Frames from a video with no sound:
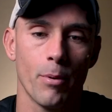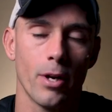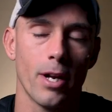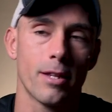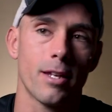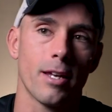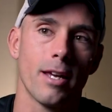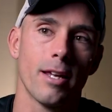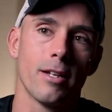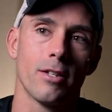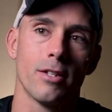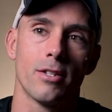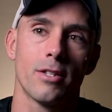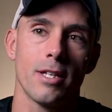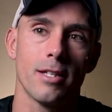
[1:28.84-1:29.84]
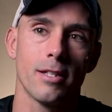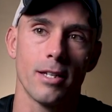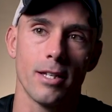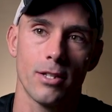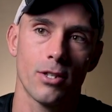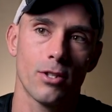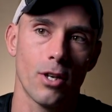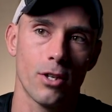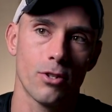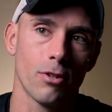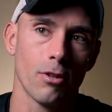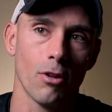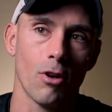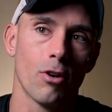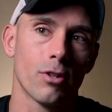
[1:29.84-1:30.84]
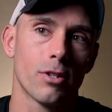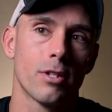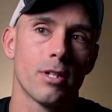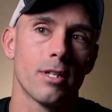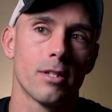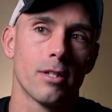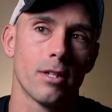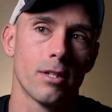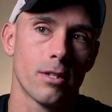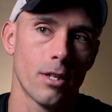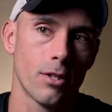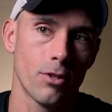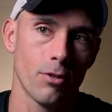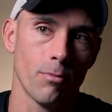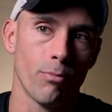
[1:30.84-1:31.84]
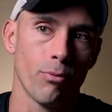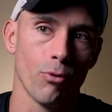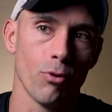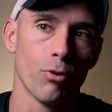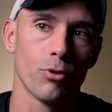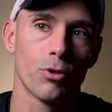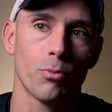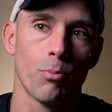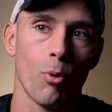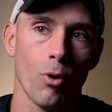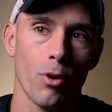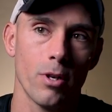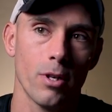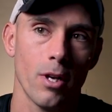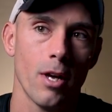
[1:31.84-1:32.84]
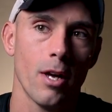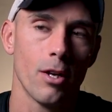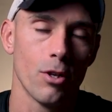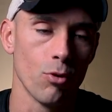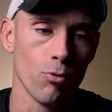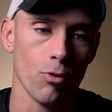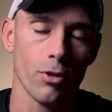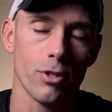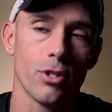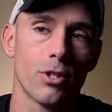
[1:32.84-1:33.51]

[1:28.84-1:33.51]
But at the end of the season, it's such a long season, it's such a brutal sport, you really